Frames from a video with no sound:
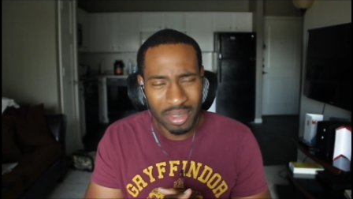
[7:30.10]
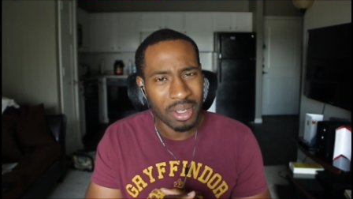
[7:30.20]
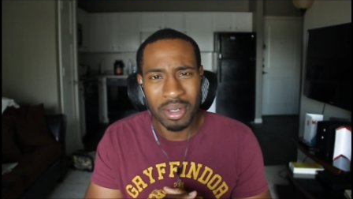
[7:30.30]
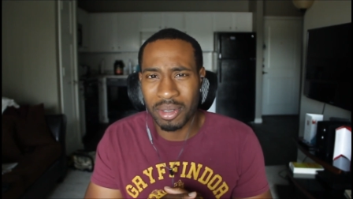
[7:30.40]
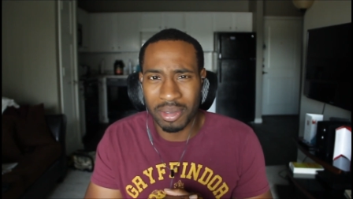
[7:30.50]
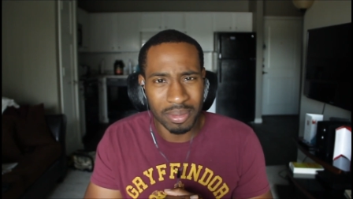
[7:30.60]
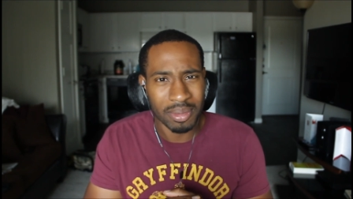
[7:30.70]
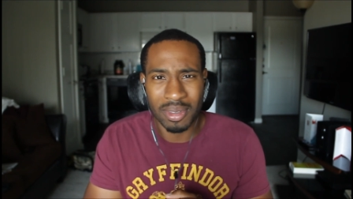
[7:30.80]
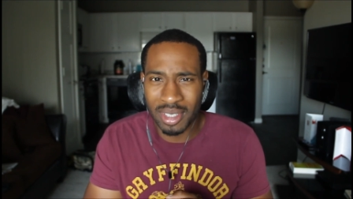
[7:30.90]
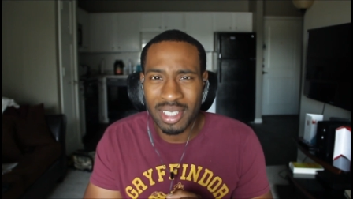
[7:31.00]
dude,
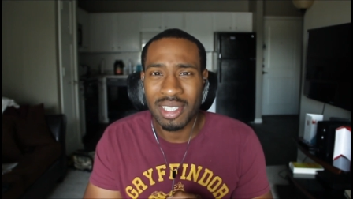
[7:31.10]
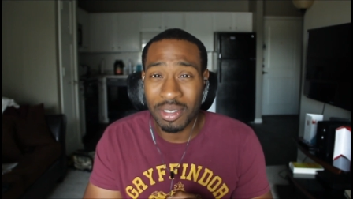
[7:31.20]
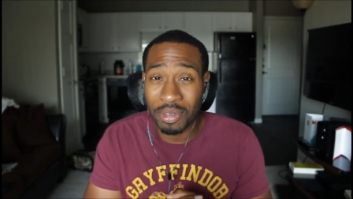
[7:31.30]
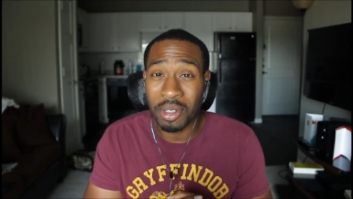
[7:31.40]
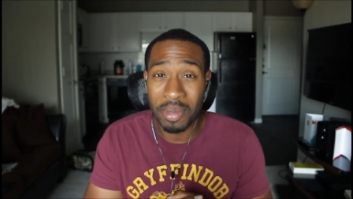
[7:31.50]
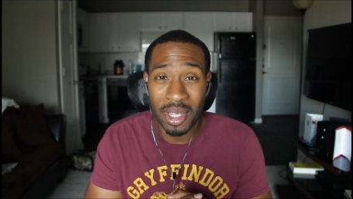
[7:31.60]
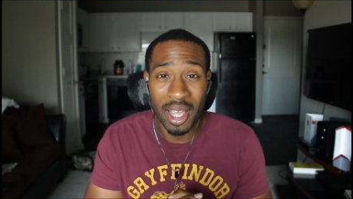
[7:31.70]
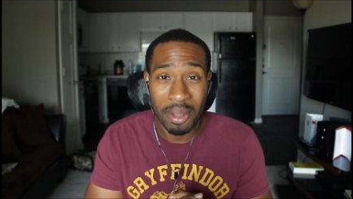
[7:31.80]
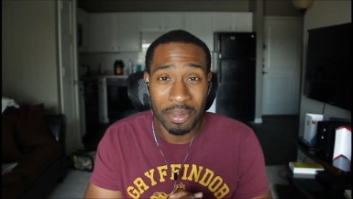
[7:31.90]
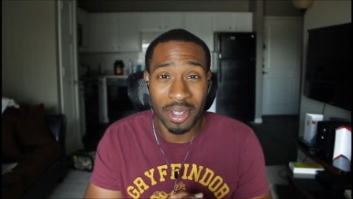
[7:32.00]
this is gonna be
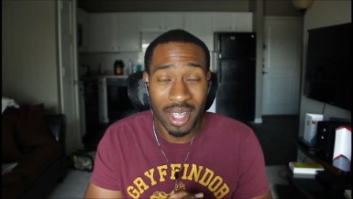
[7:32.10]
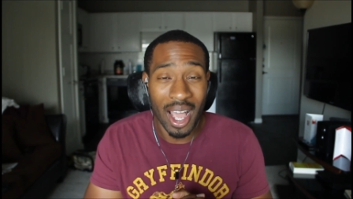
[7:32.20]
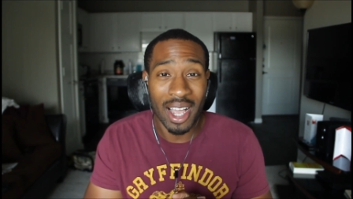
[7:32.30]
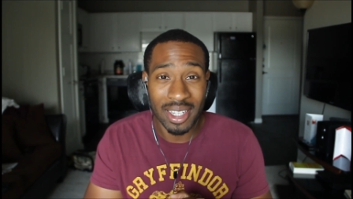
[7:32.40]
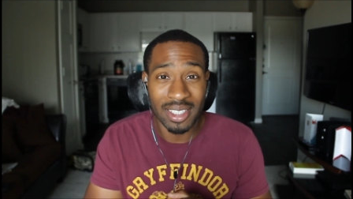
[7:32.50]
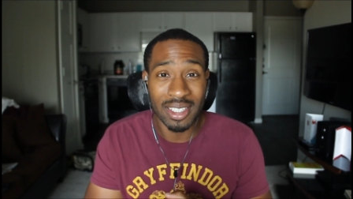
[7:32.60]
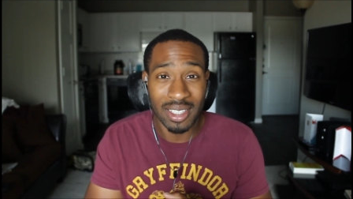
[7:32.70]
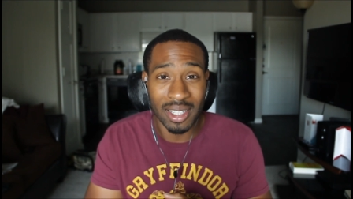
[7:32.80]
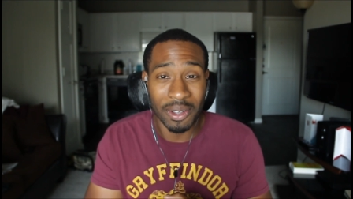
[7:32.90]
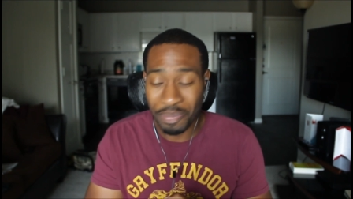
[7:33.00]
epic. I can see
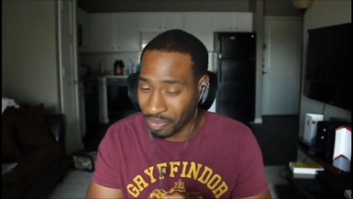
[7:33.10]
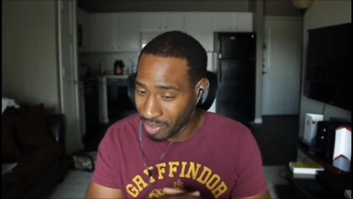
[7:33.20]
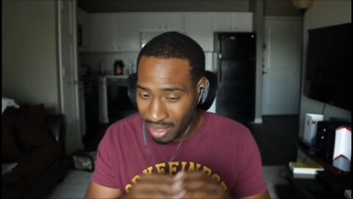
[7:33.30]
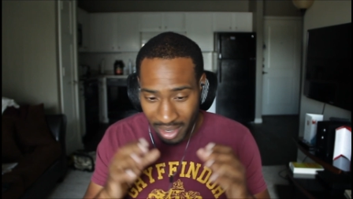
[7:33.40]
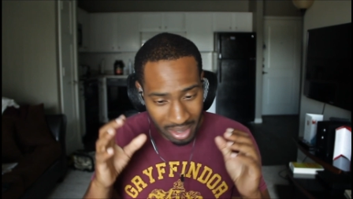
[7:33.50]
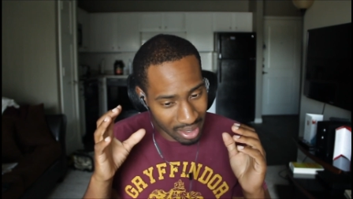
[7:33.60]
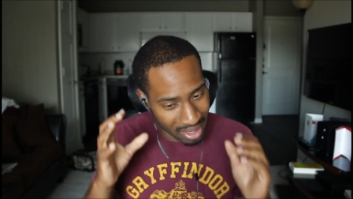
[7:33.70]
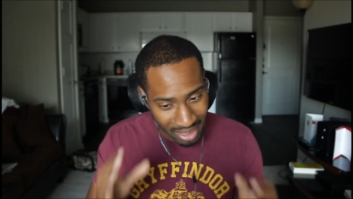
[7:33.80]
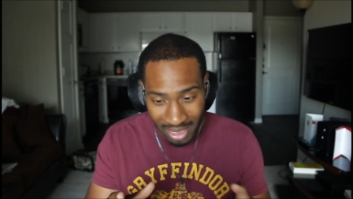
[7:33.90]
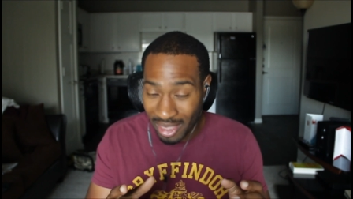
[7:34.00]
that.
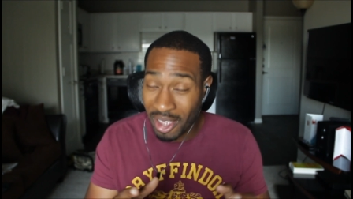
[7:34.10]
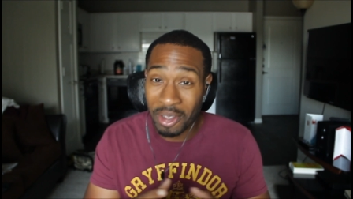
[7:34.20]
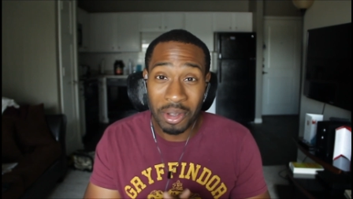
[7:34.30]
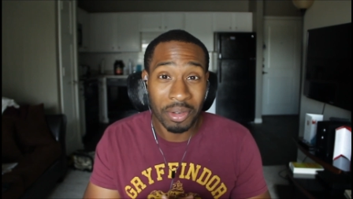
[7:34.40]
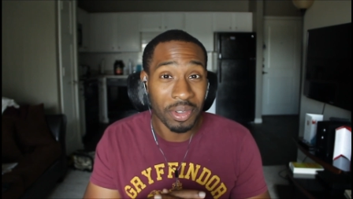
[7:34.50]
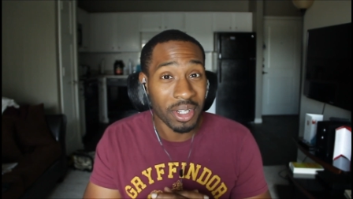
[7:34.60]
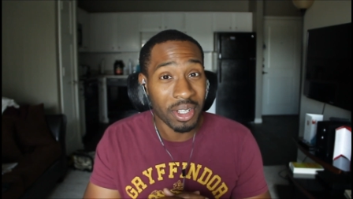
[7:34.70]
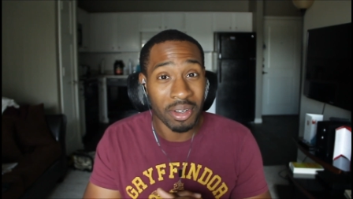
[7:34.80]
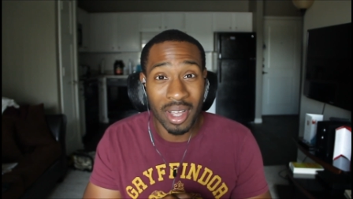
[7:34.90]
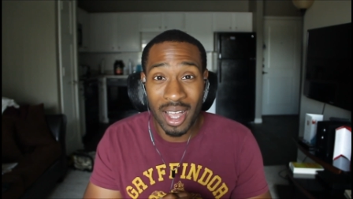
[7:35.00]
There go the
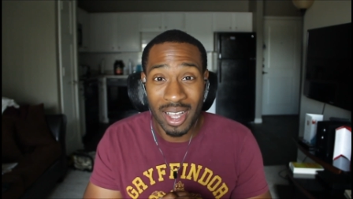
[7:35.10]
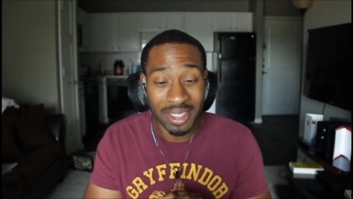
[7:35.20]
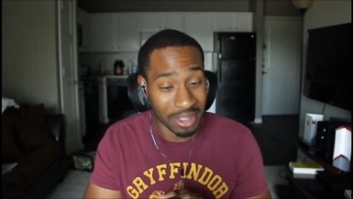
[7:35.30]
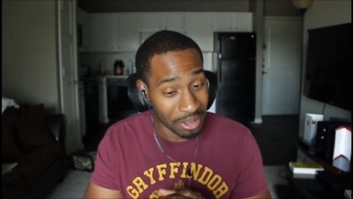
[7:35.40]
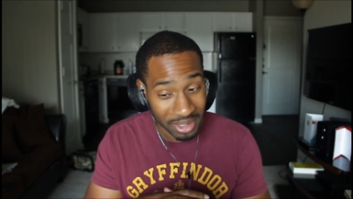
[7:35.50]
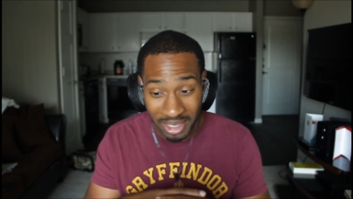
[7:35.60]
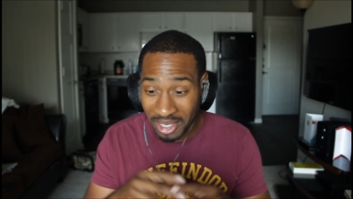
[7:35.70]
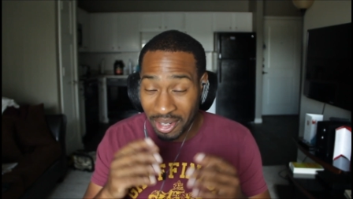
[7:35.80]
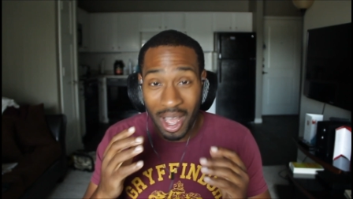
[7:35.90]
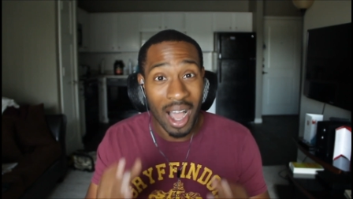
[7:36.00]
video, guys. You
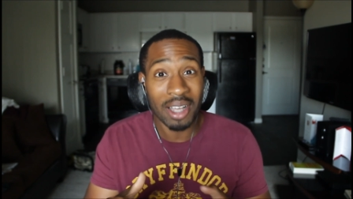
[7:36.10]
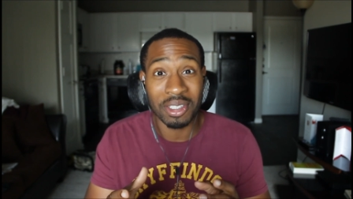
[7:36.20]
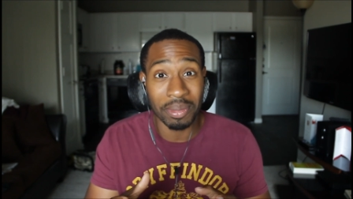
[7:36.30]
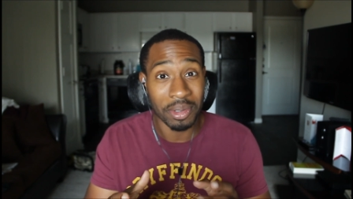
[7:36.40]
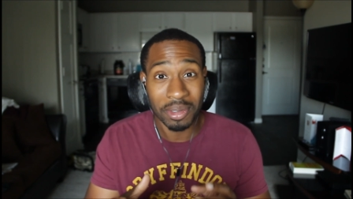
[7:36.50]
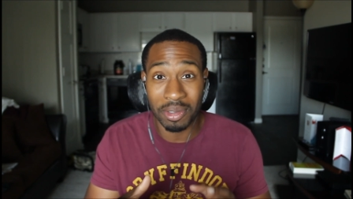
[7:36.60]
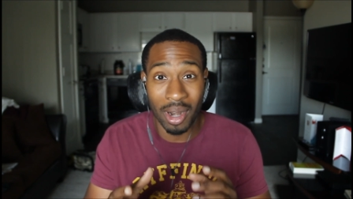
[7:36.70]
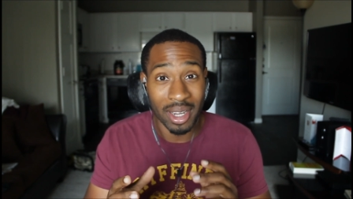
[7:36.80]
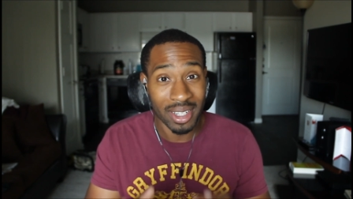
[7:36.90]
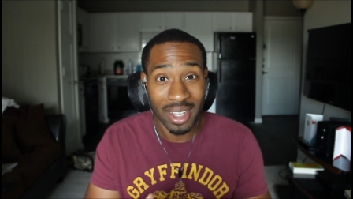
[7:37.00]
seen the awesomeness
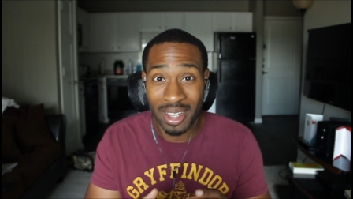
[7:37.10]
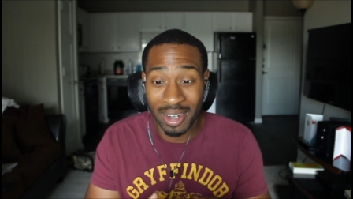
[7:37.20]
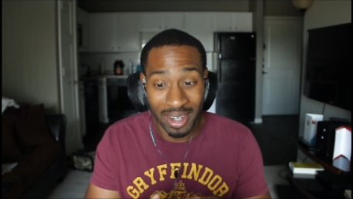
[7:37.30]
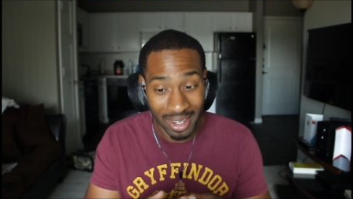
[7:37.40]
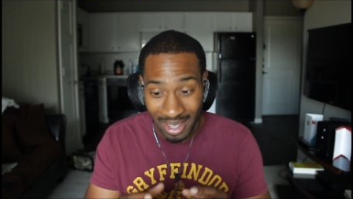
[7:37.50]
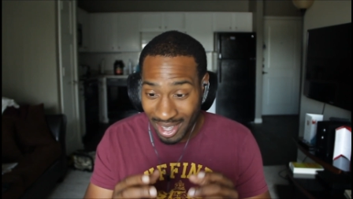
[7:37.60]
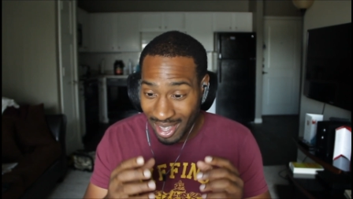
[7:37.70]
right there.